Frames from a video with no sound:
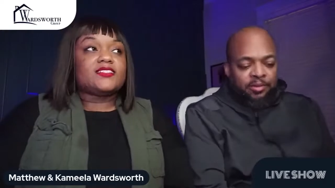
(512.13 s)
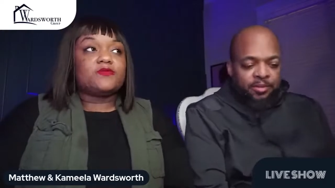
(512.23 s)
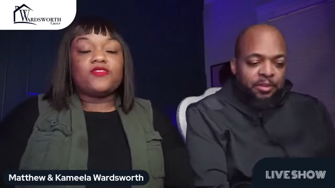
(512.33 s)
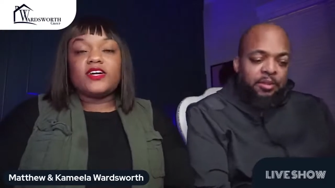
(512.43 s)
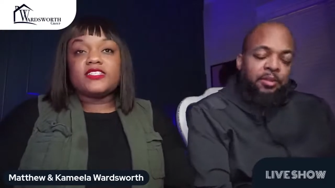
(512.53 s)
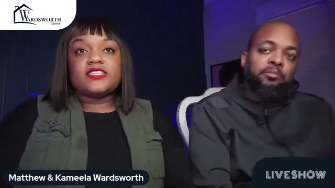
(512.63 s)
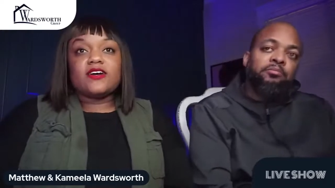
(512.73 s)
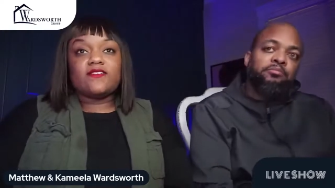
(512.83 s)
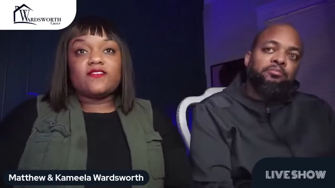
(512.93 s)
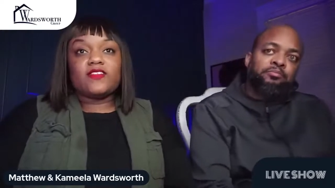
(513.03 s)
Speaker 1: some fun
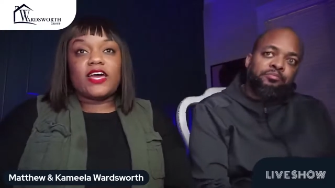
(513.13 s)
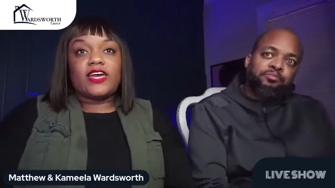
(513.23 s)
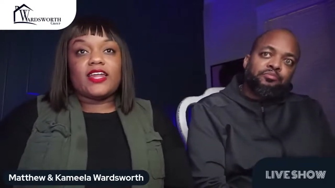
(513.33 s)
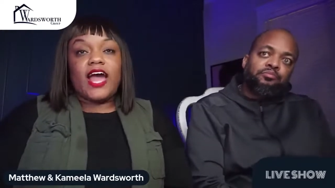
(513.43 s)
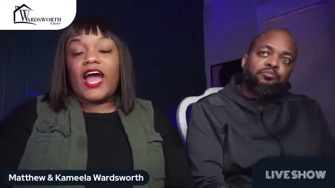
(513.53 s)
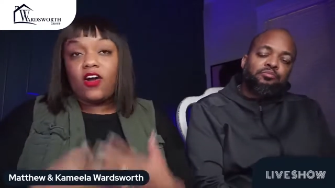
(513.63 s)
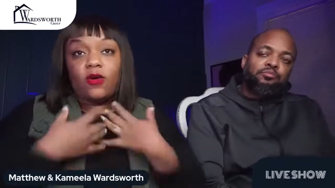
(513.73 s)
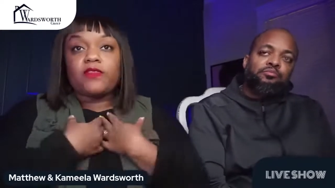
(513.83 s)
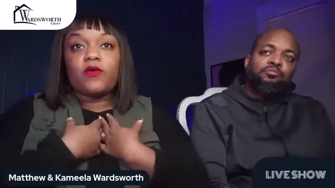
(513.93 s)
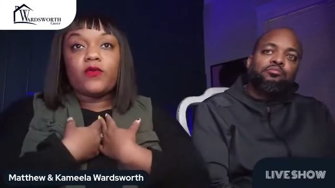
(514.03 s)
stuff that I
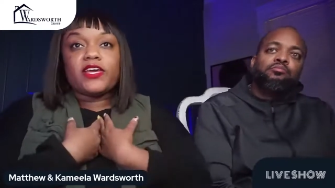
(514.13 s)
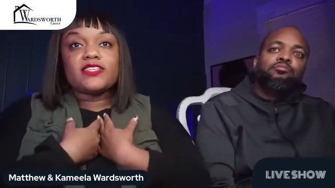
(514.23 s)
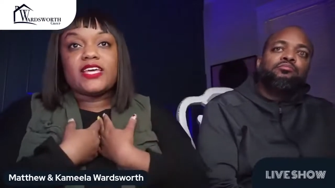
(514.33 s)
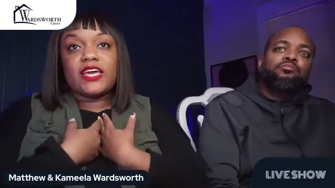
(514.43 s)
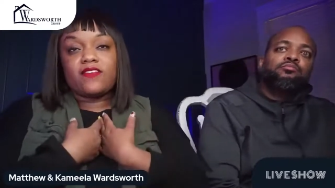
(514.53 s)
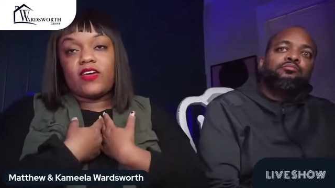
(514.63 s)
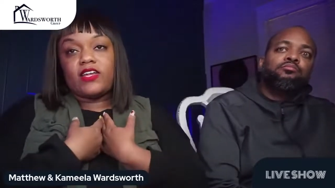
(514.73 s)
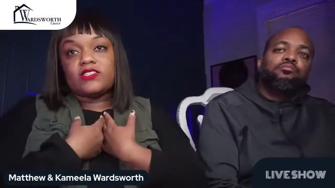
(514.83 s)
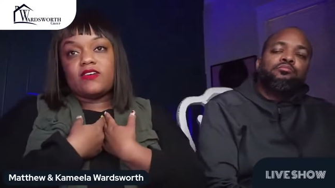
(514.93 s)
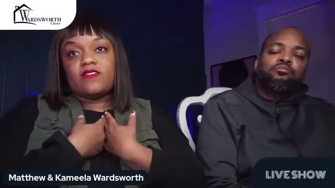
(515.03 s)
hope that we can take
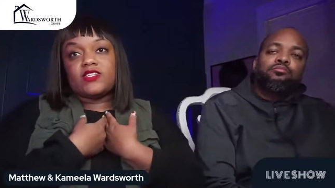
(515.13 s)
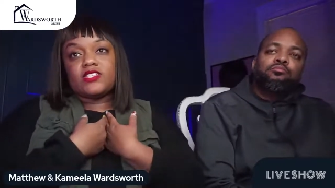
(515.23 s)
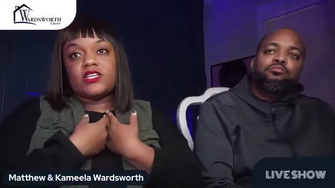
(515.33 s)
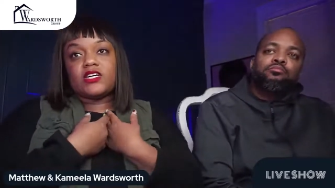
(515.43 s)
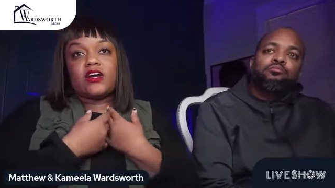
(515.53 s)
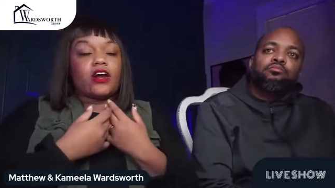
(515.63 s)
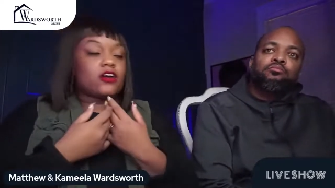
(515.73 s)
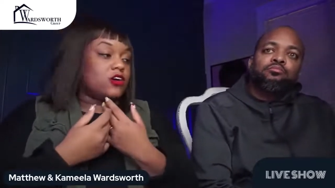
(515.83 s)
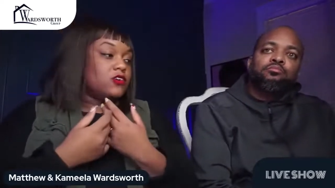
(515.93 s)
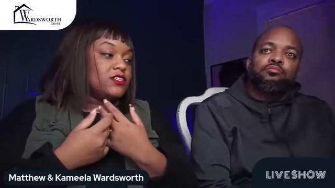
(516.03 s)
advantage of this year. Our
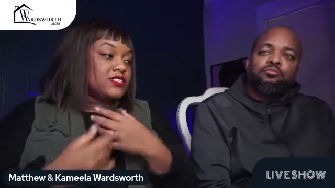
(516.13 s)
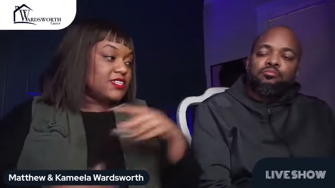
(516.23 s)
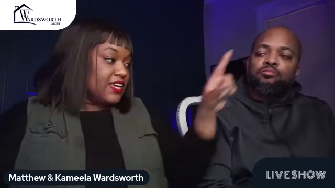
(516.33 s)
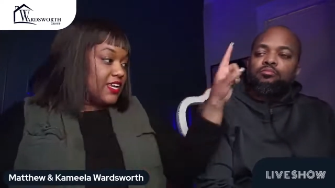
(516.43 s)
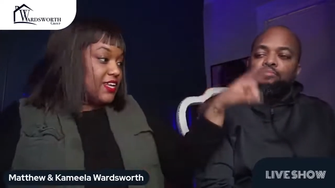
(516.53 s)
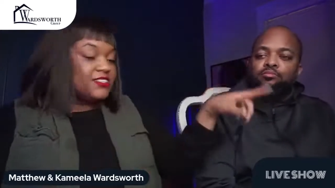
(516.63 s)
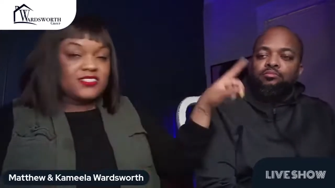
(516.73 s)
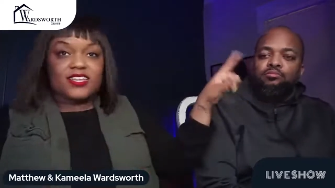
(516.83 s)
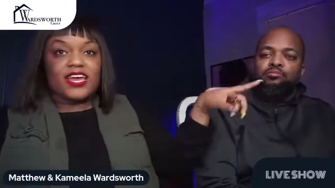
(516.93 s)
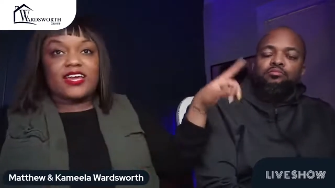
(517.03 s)
goal is to get
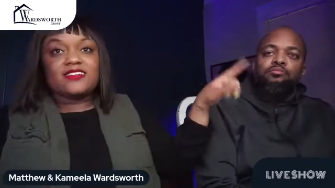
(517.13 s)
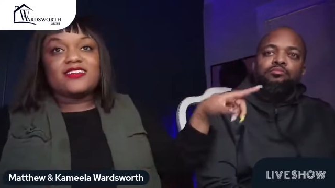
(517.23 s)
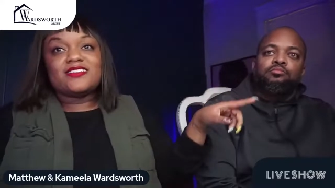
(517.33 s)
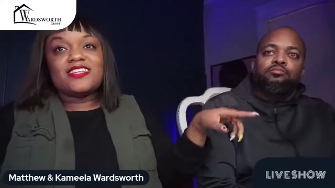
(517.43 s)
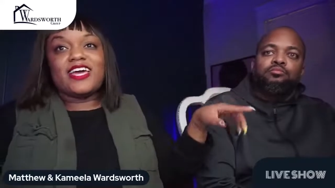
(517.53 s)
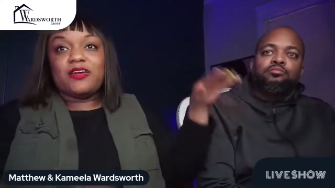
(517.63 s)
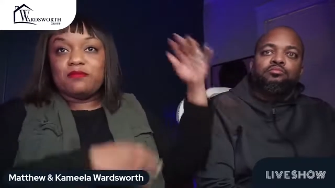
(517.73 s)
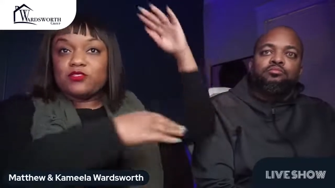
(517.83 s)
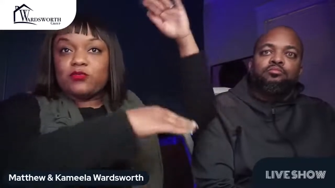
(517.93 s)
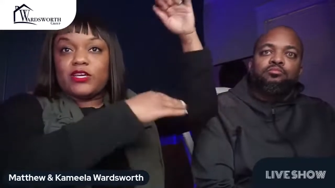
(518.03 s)
into that the in
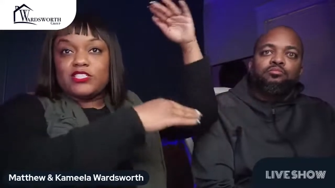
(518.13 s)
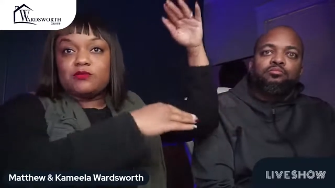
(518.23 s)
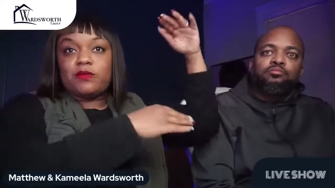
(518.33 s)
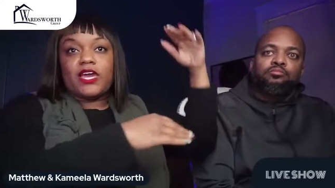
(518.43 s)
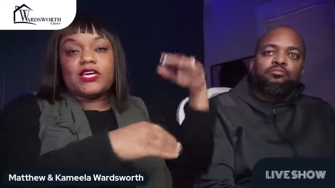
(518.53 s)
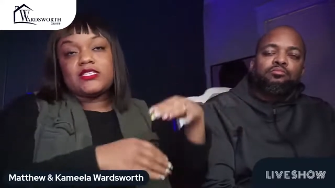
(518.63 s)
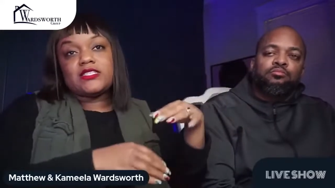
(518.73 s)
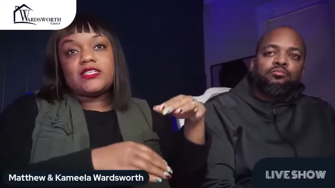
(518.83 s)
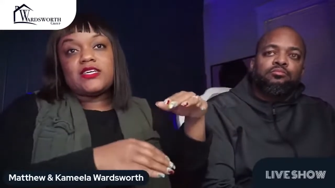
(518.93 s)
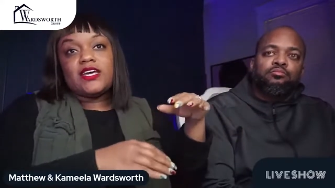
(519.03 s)
between space
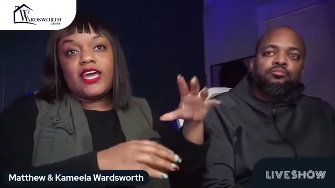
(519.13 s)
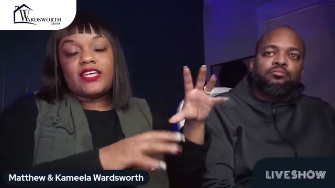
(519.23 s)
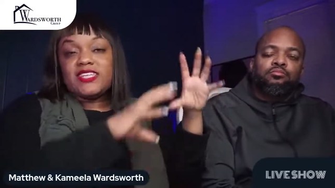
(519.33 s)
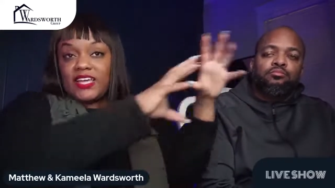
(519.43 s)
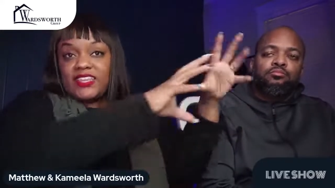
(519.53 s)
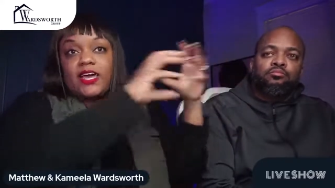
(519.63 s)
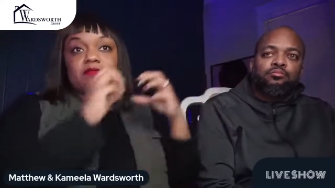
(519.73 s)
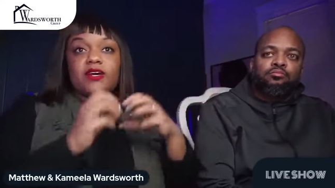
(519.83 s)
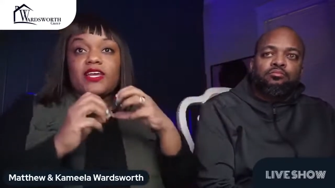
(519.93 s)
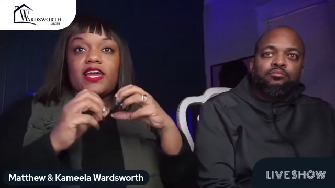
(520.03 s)
and take that
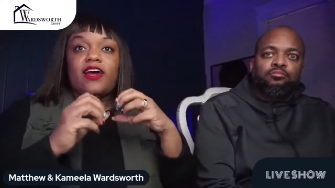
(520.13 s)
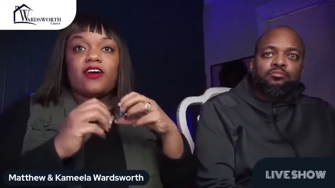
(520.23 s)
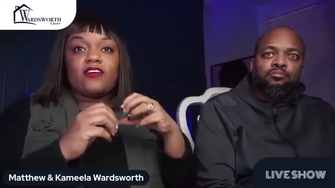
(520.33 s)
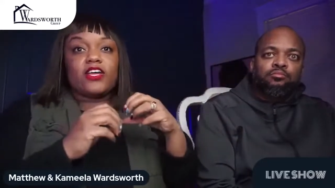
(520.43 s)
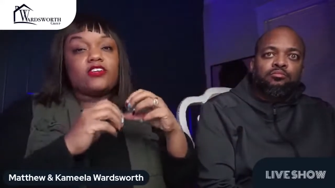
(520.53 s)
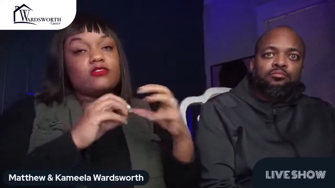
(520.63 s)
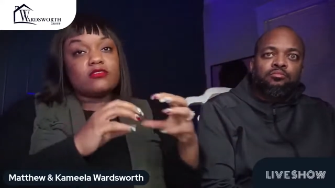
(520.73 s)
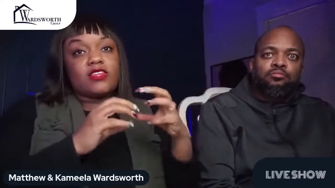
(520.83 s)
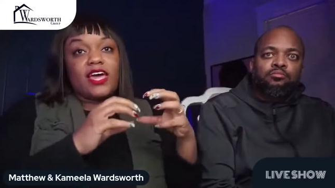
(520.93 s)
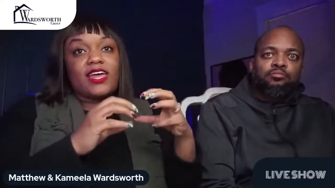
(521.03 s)
money out and
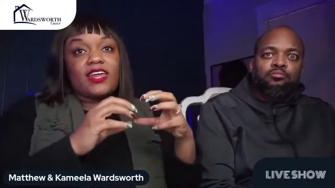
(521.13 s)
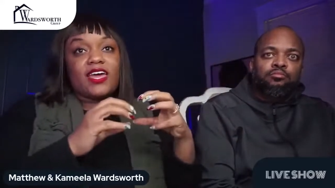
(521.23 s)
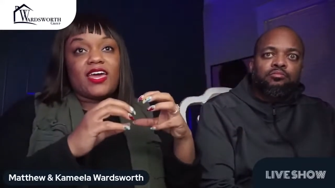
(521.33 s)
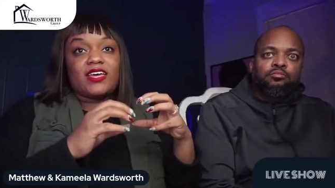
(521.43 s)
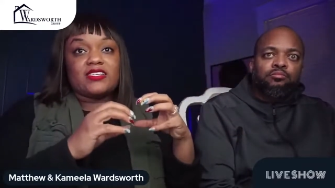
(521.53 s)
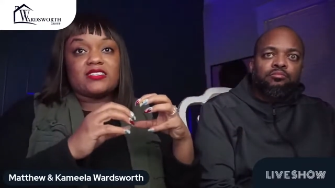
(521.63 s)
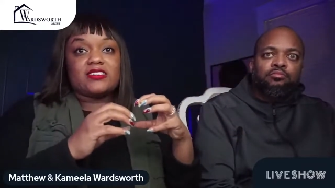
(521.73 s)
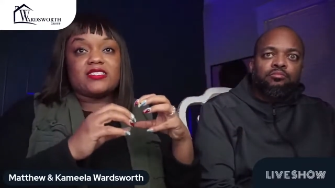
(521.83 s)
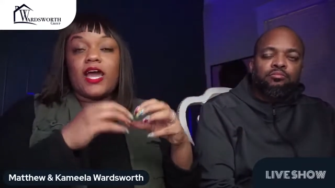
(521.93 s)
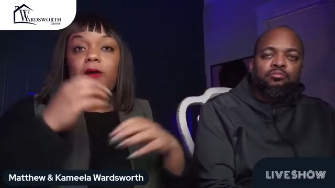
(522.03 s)
use that as
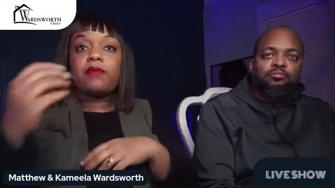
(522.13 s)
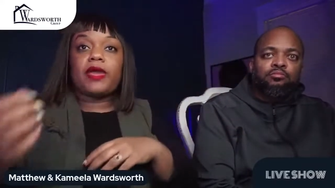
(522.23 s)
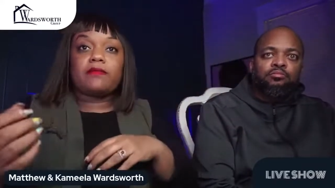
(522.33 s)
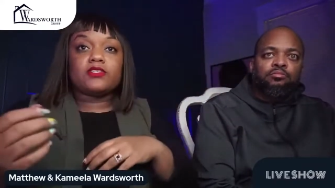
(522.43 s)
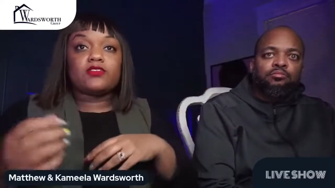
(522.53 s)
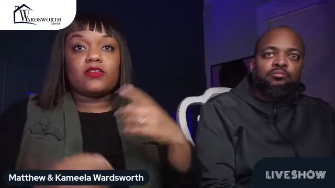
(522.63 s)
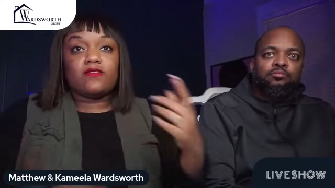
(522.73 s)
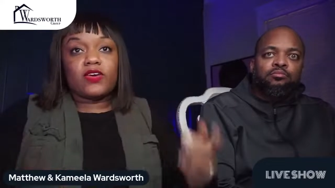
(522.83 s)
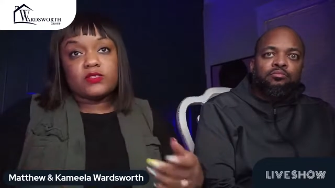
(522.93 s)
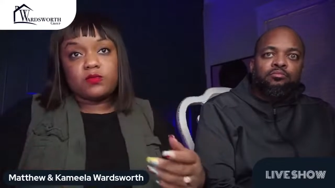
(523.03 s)
down payments on
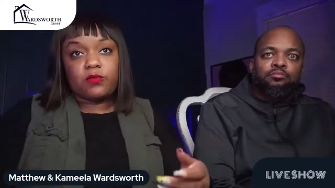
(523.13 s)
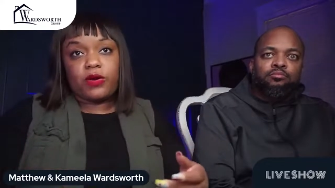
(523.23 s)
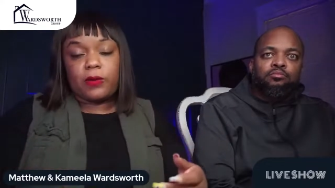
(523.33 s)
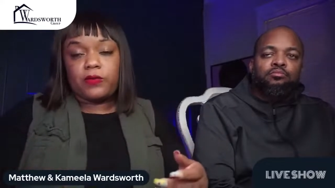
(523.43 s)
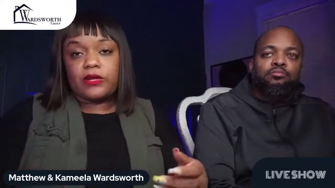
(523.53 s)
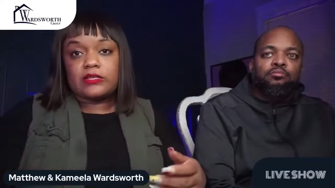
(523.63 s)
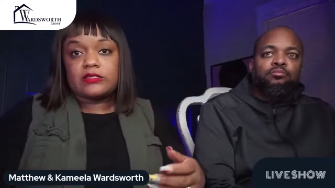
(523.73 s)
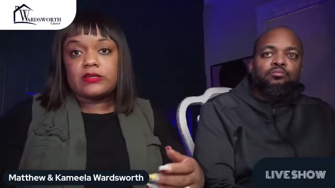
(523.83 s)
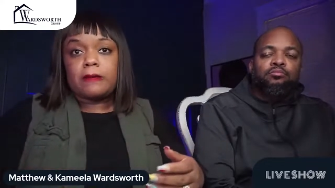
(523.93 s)
investment properties,